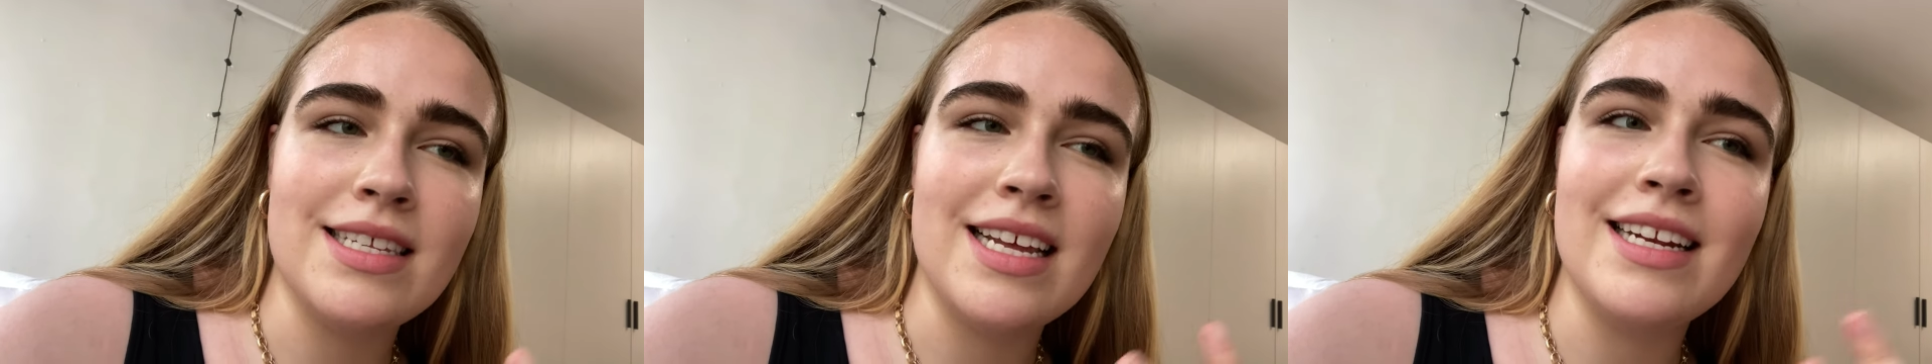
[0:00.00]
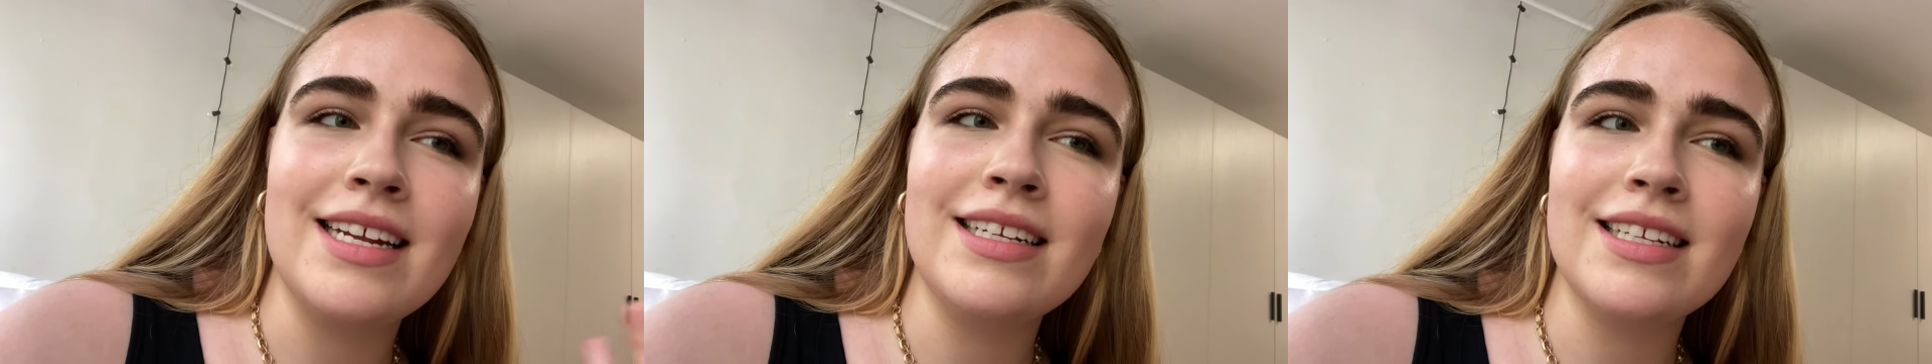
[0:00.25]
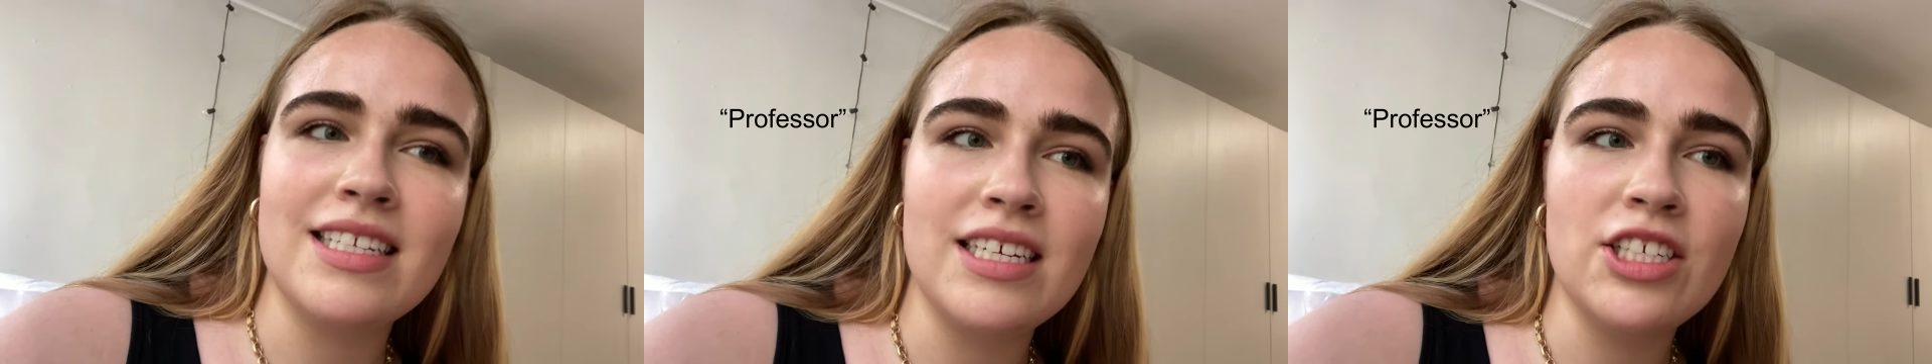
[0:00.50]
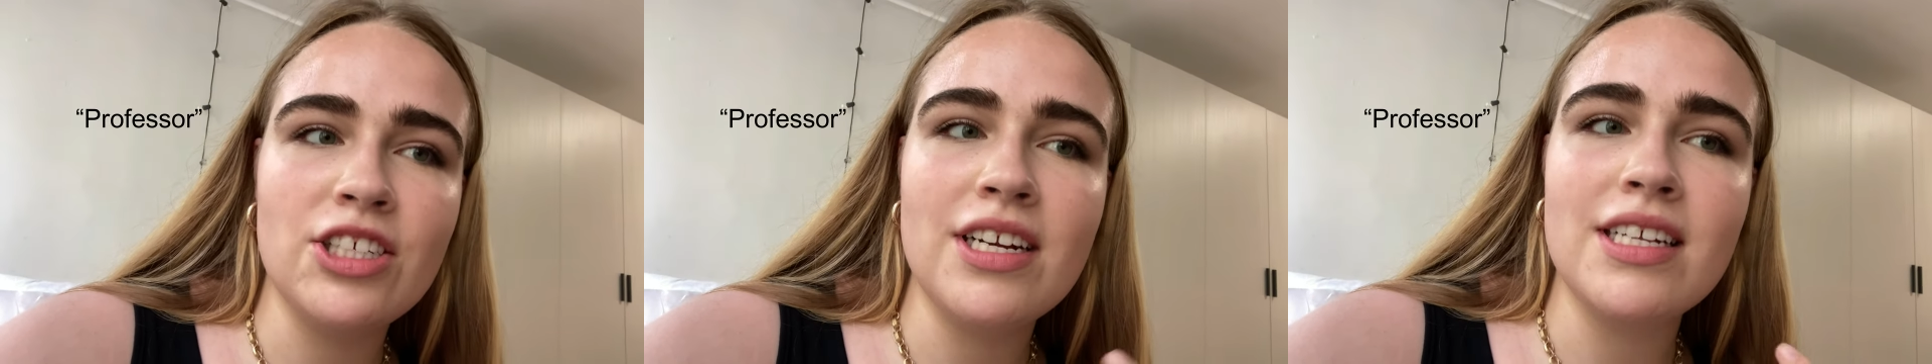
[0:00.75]
The
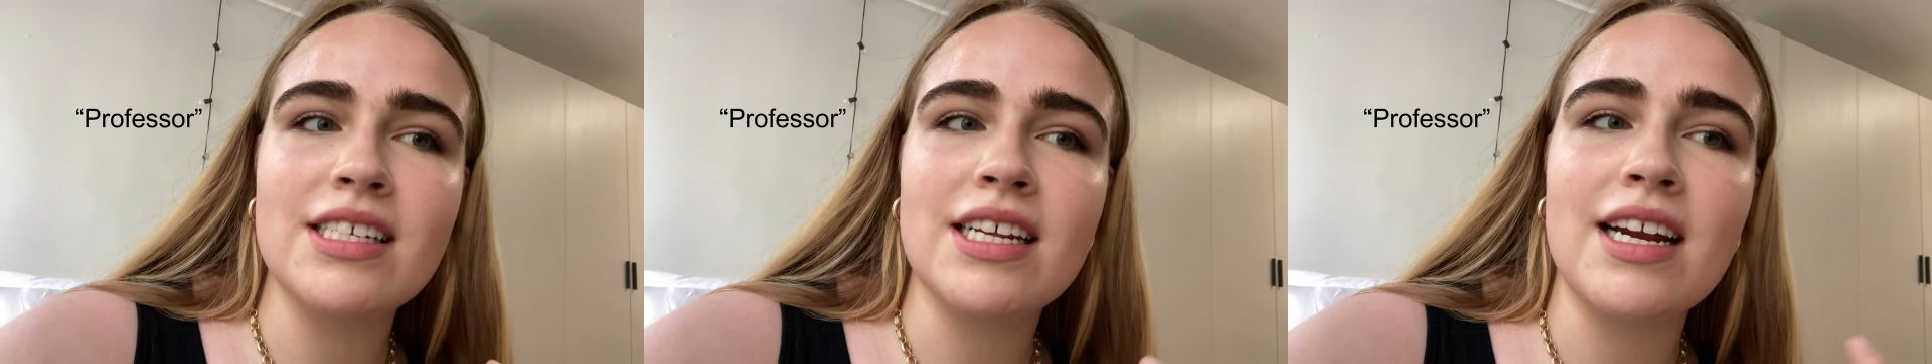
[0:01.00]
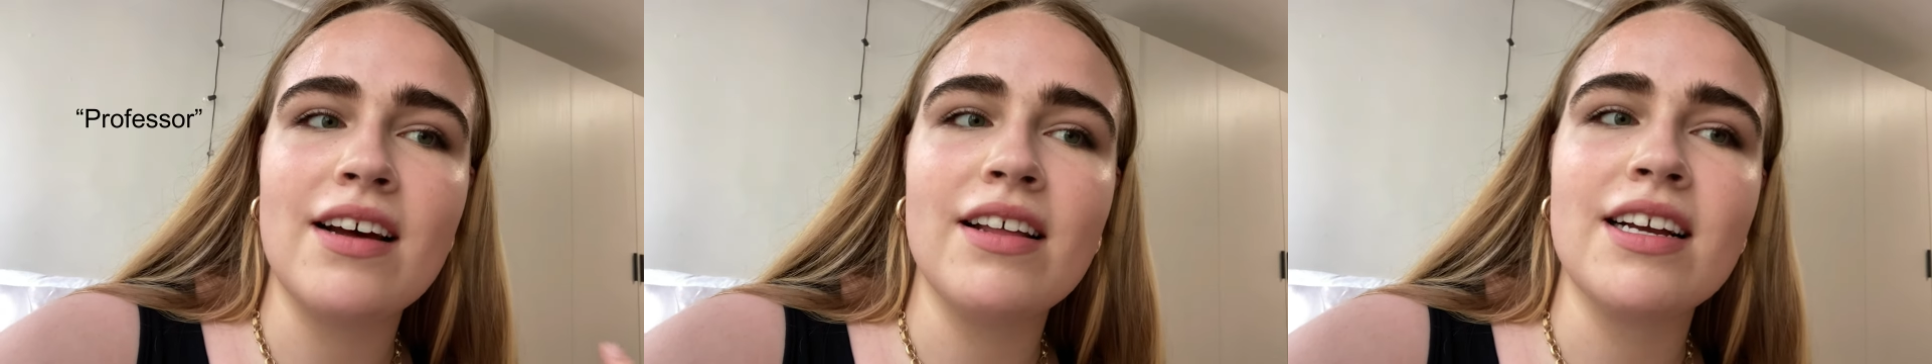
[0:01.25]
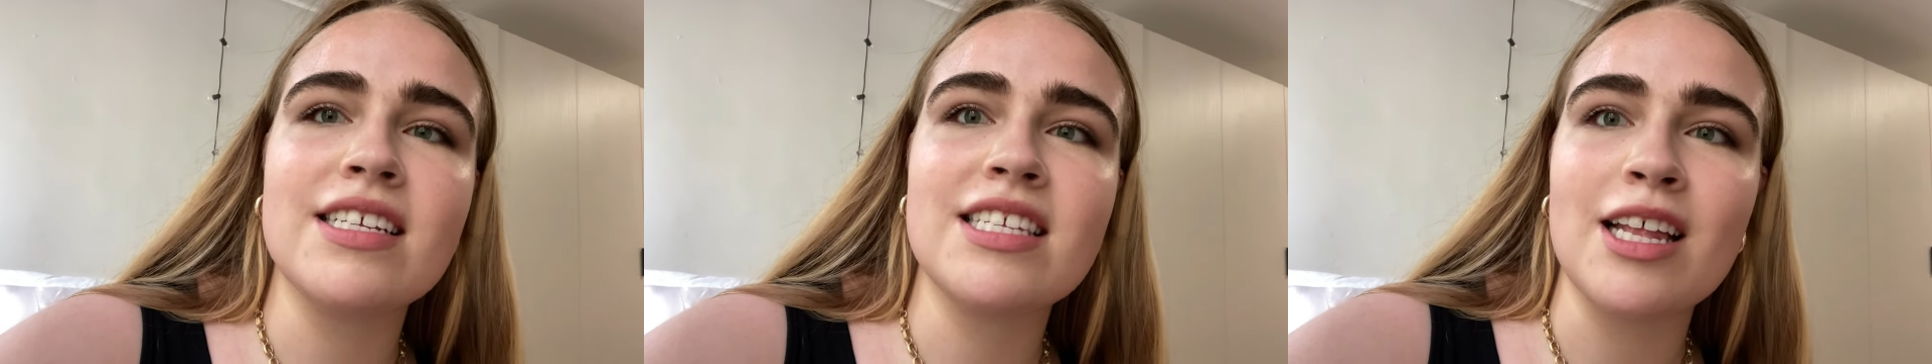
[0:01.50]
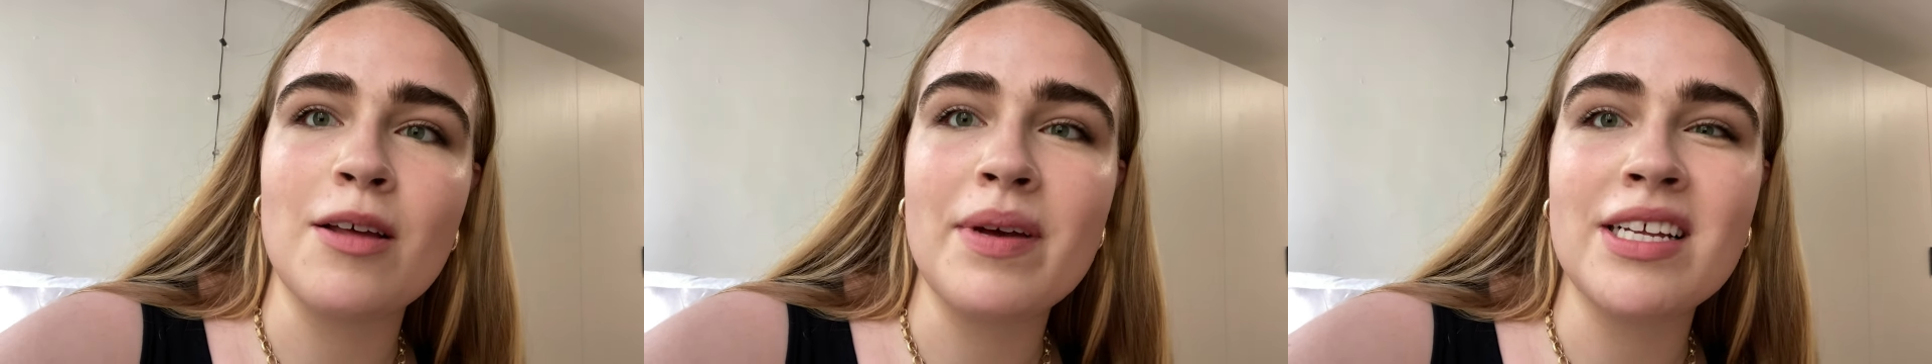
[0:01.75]
teacher didn't send out like a
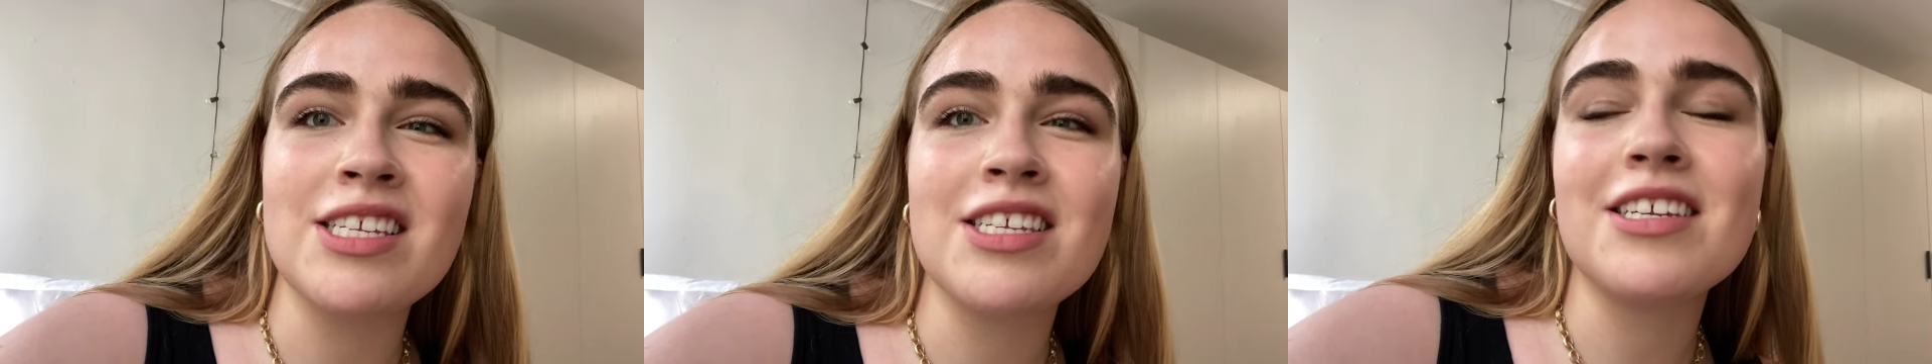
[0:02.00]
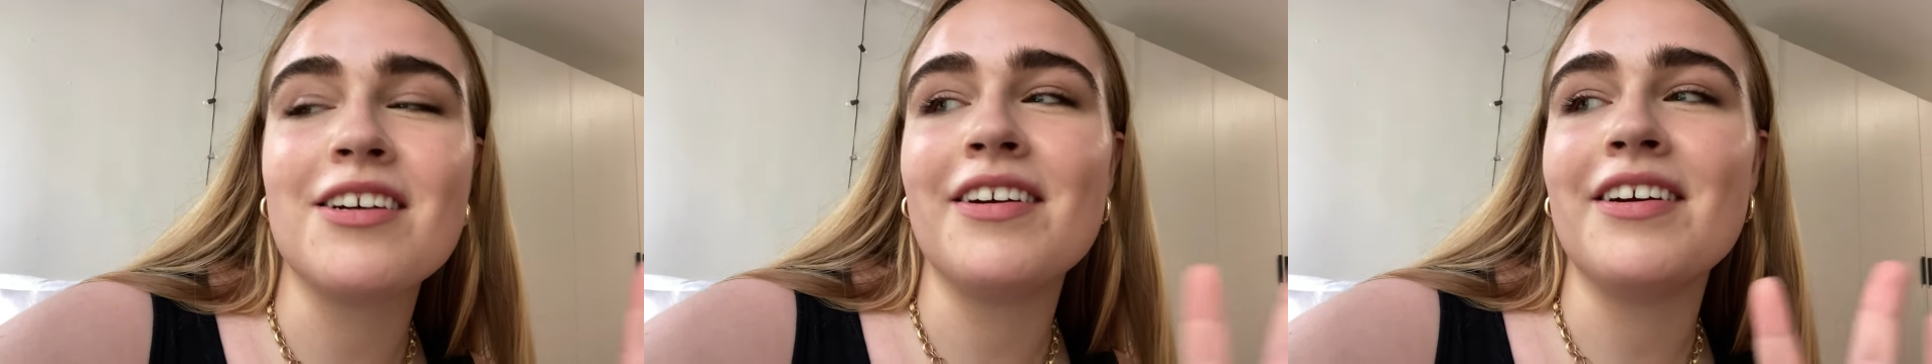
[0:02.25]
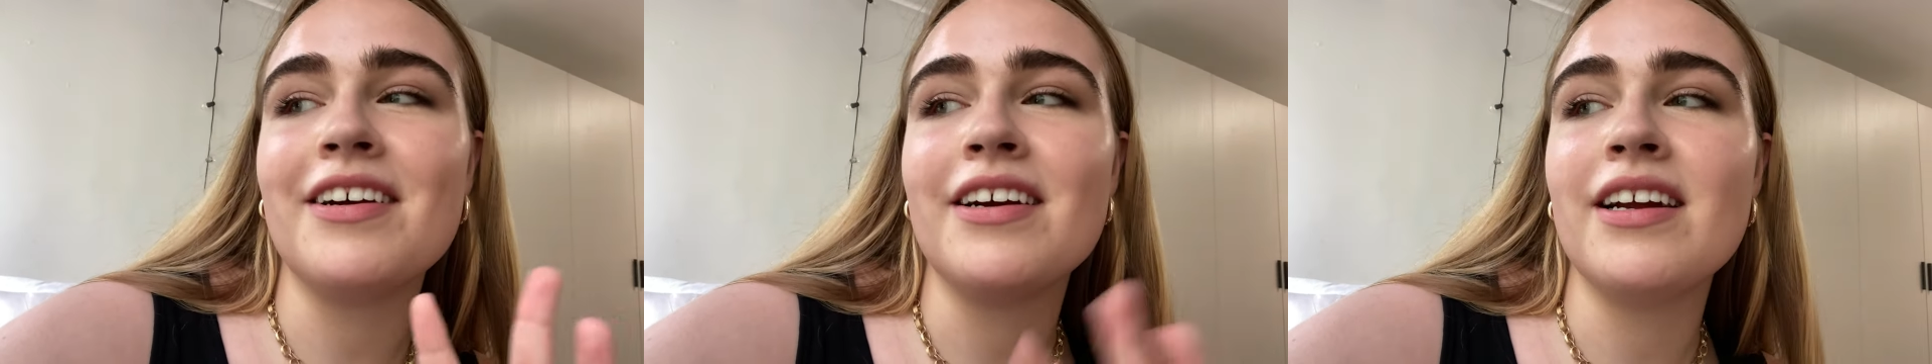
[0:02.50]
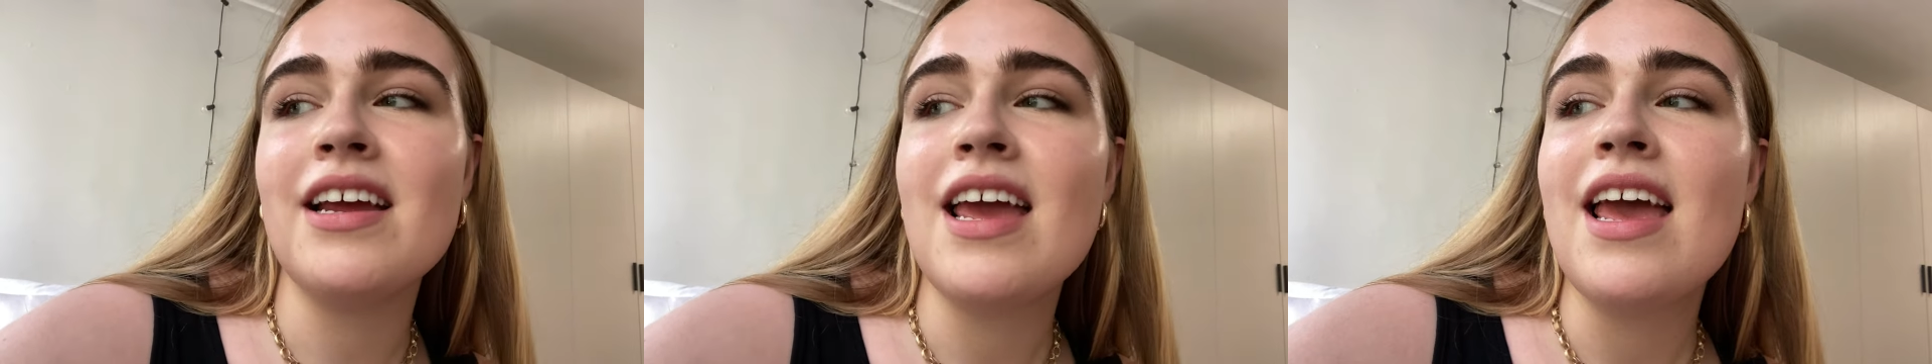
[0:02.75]
syllabus or